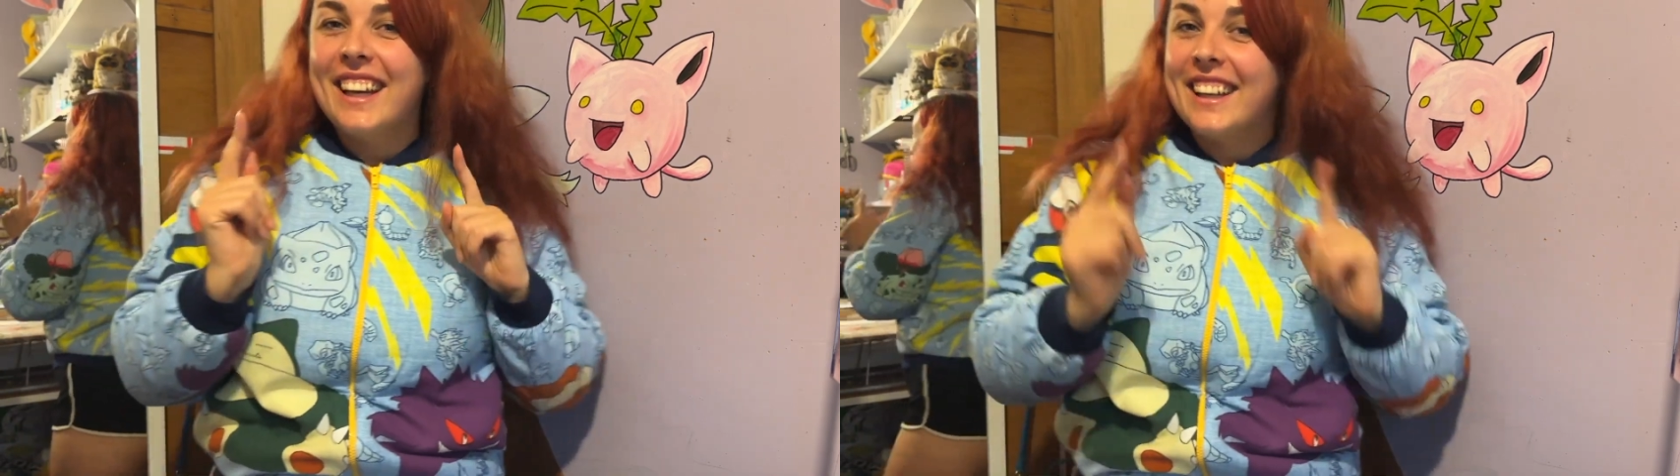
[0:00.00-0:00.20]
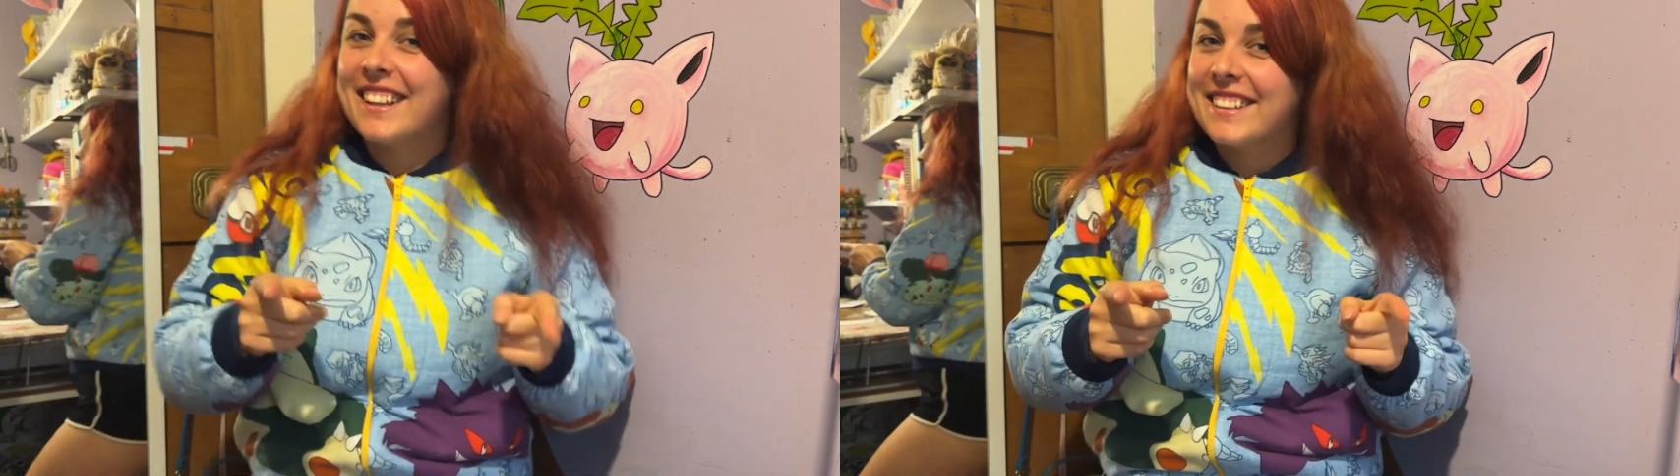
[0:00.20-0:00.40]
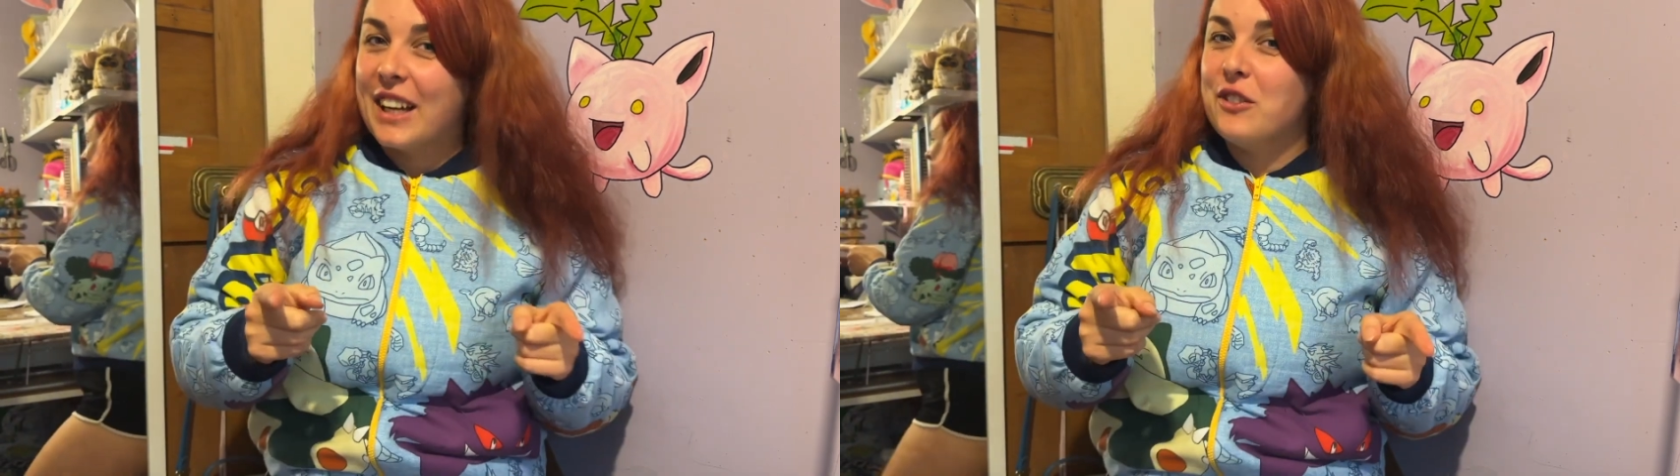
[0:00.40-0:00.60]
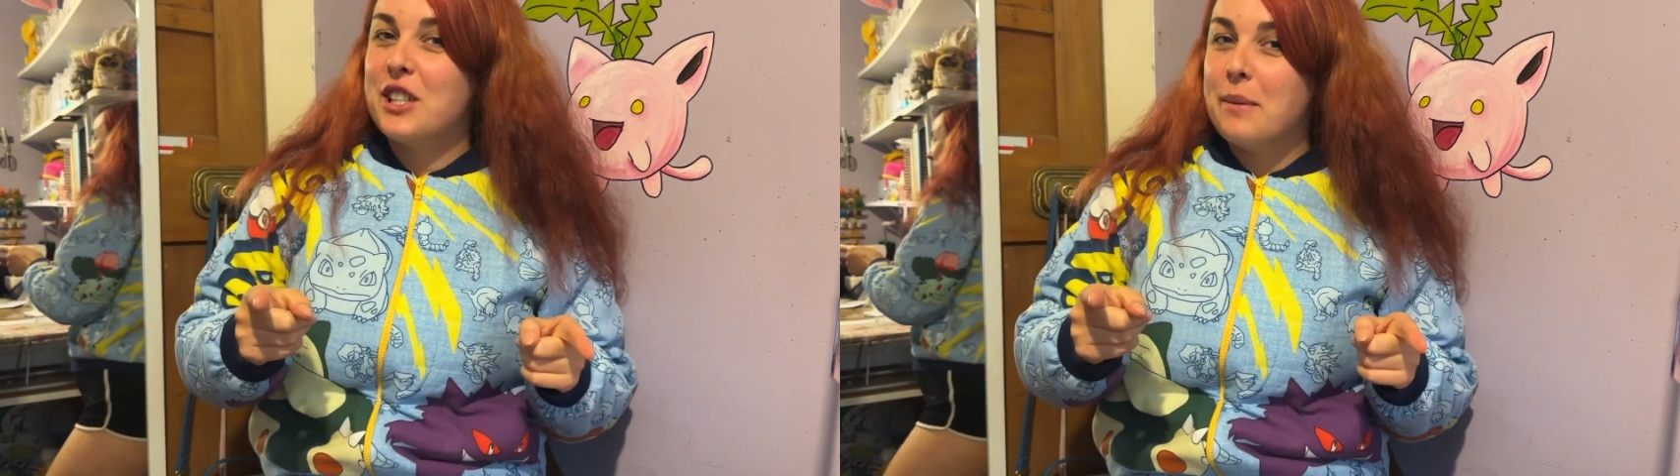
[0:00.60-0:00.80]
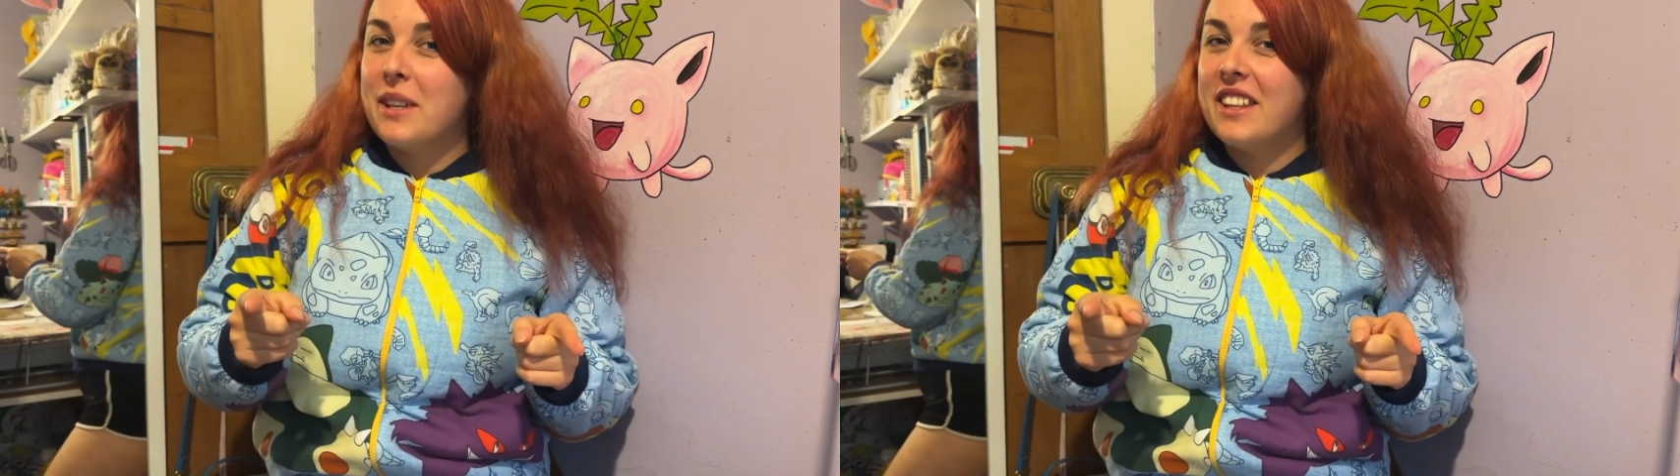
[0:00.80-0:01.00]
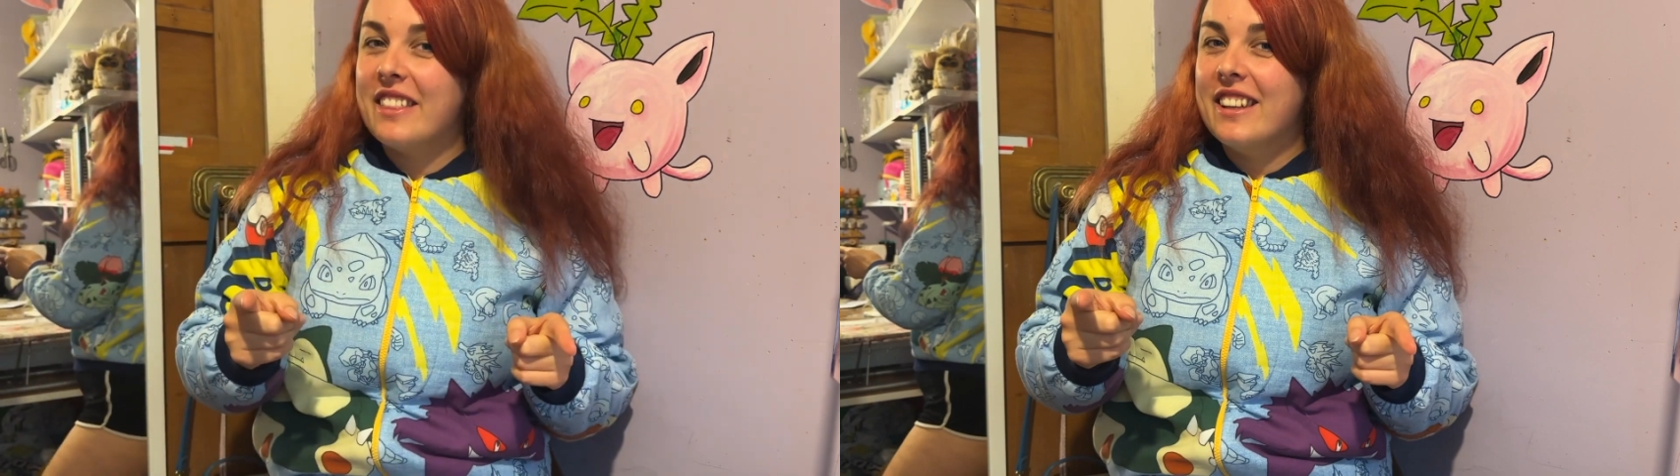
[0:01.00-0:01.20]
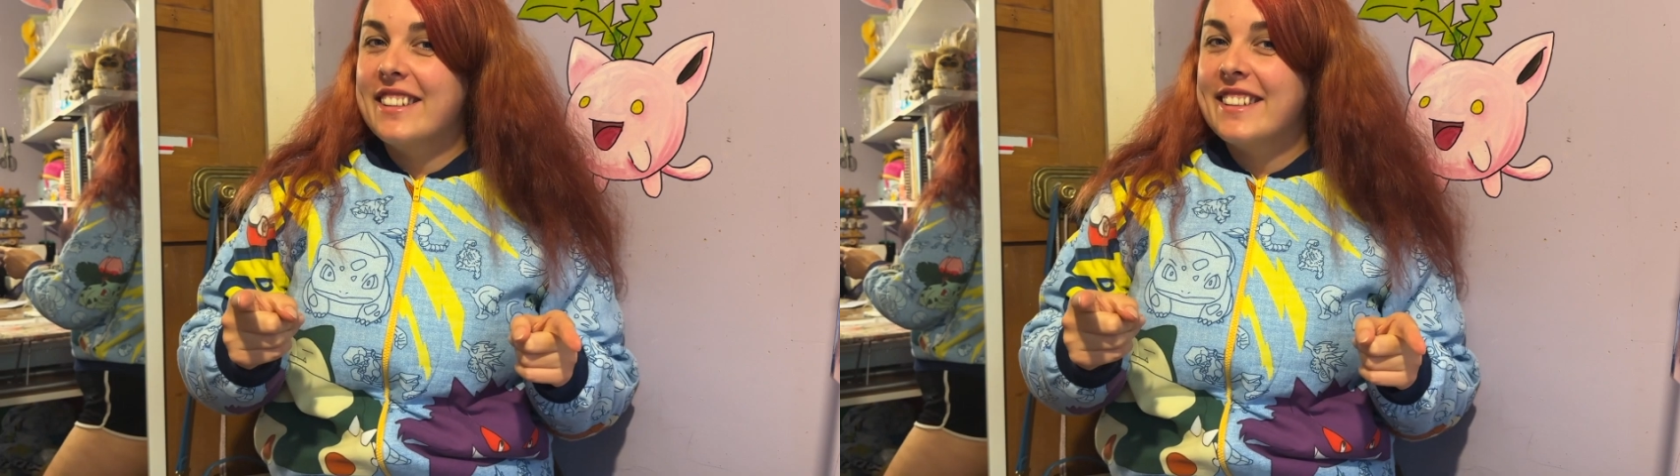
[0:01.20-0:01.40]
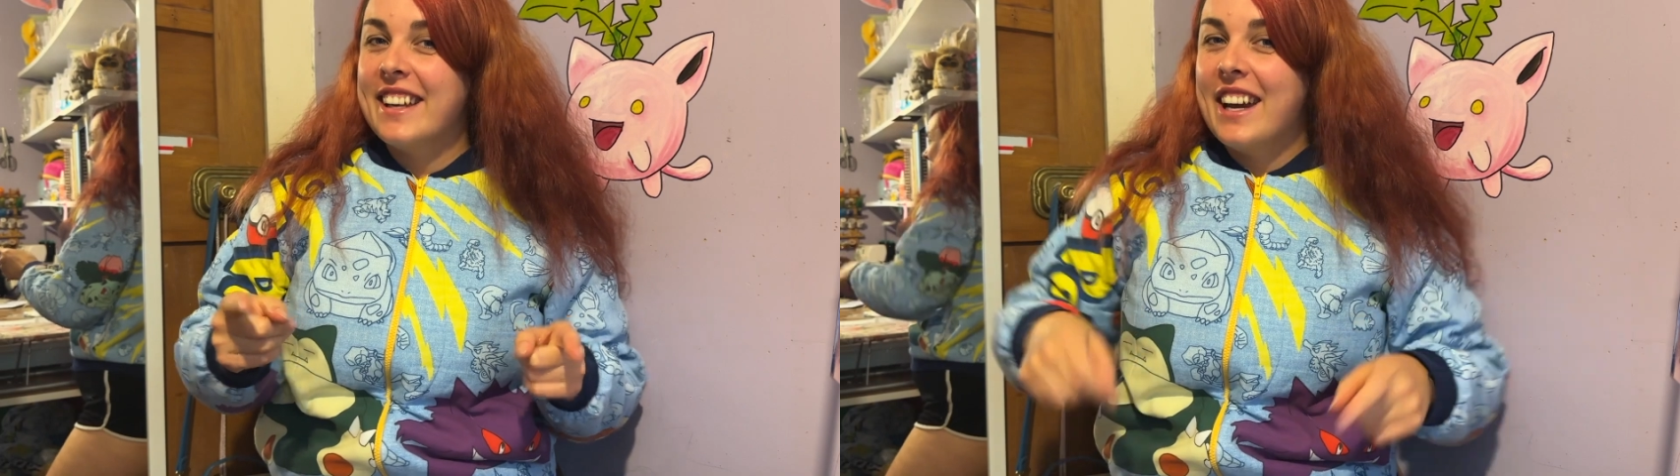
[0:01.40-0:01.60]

Next time you see me in this,